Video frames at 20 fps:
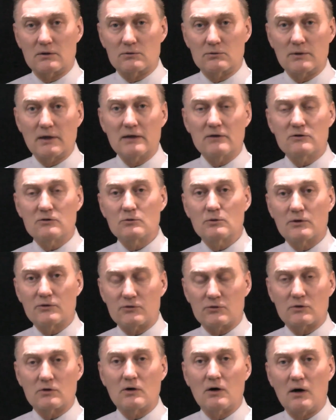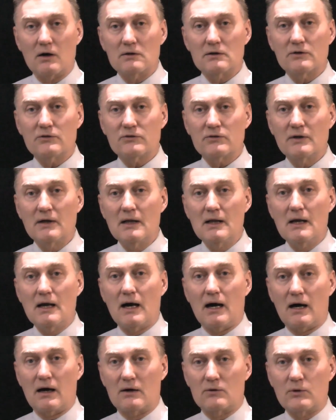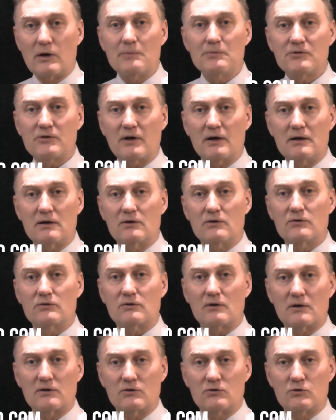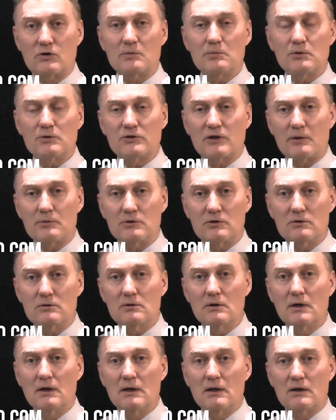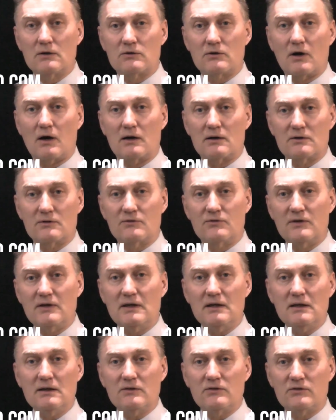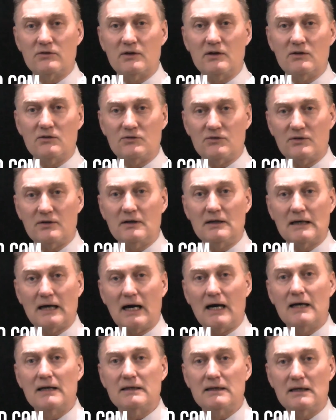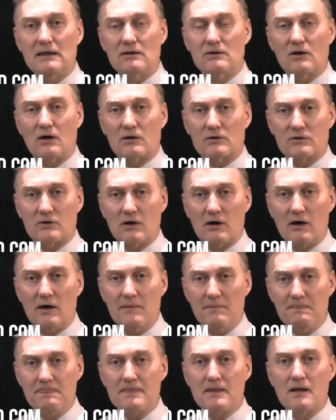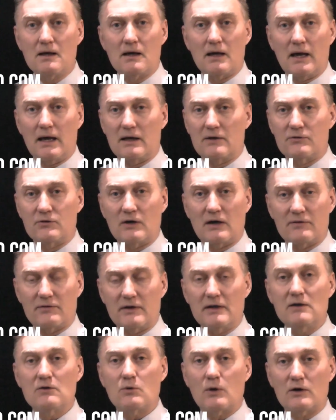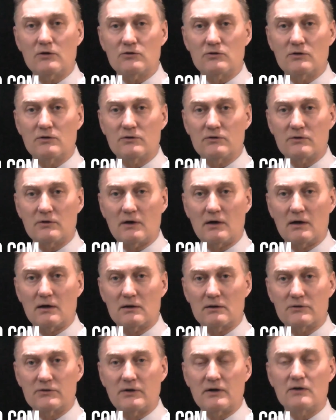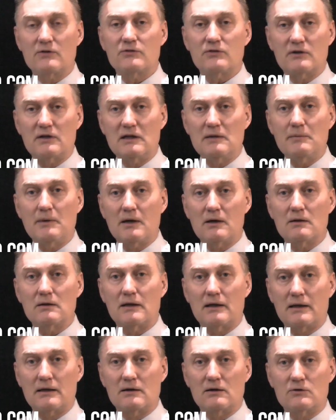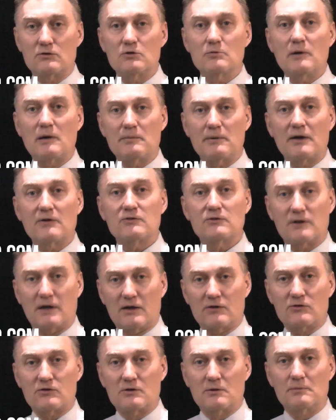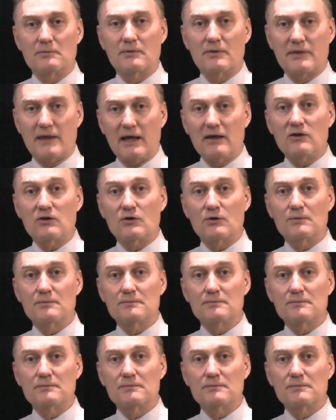write to us or call us. Our website is www.vccid.com, and if you have any questions, send us an email and I'll do my best to answer them. Thank you.